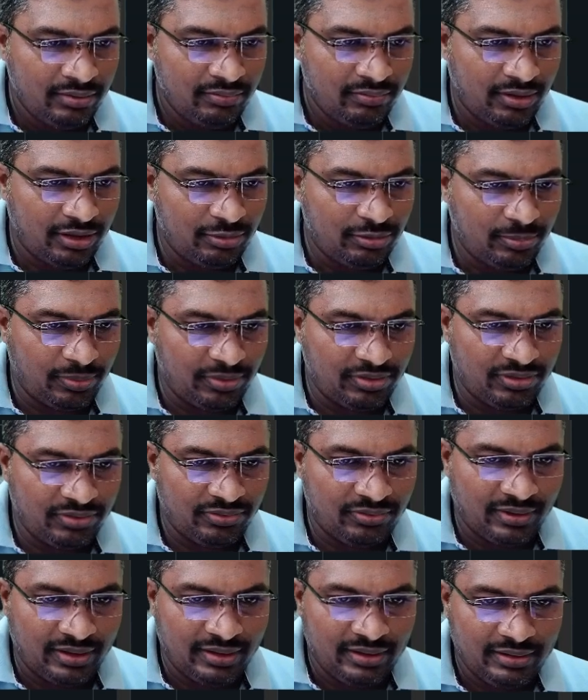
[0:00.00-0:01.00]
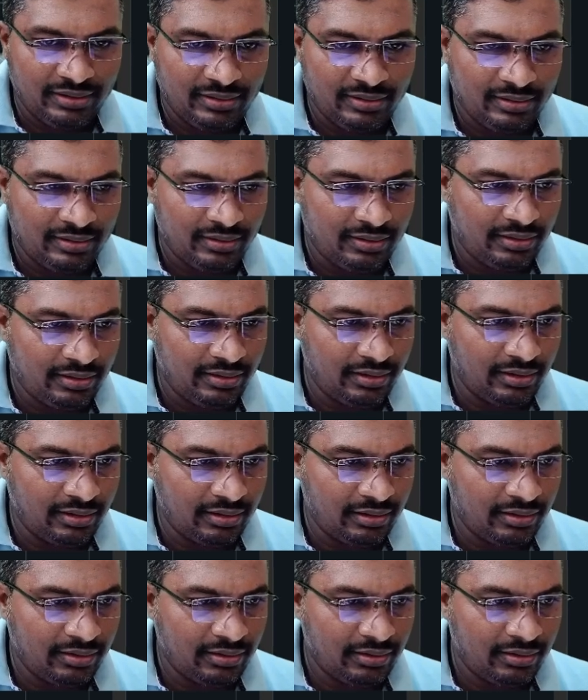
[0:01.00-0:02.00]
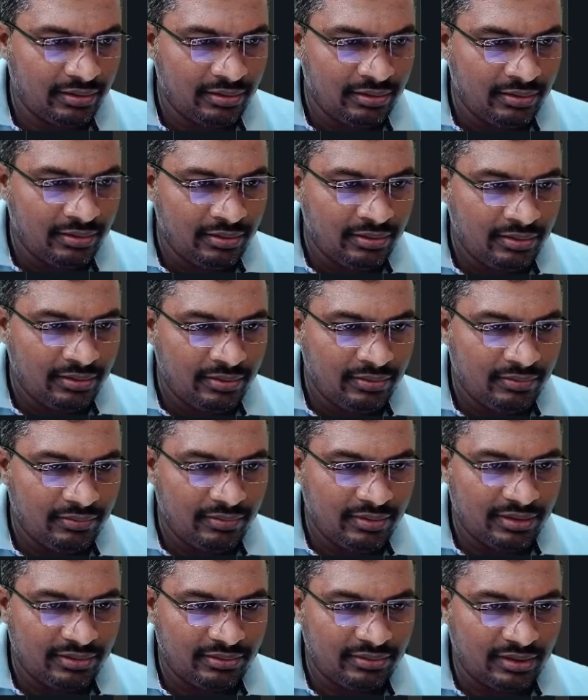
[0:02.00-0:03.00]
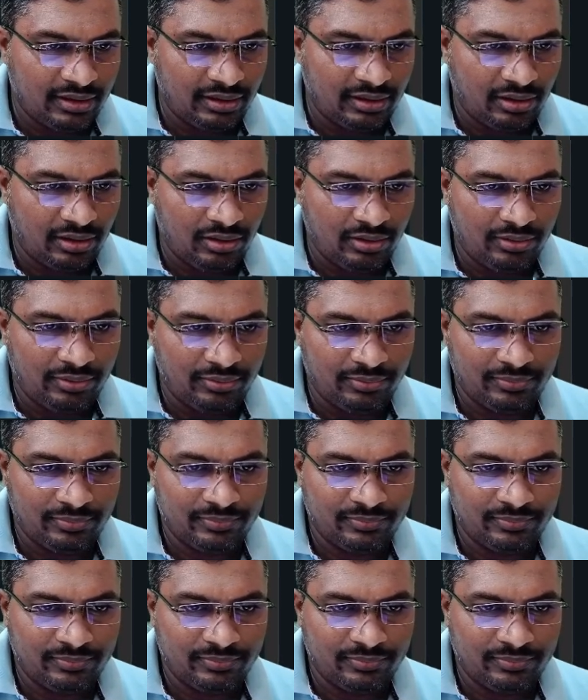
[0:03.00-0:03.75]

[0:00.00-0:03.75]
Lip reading: that's specifying here. Where is that on,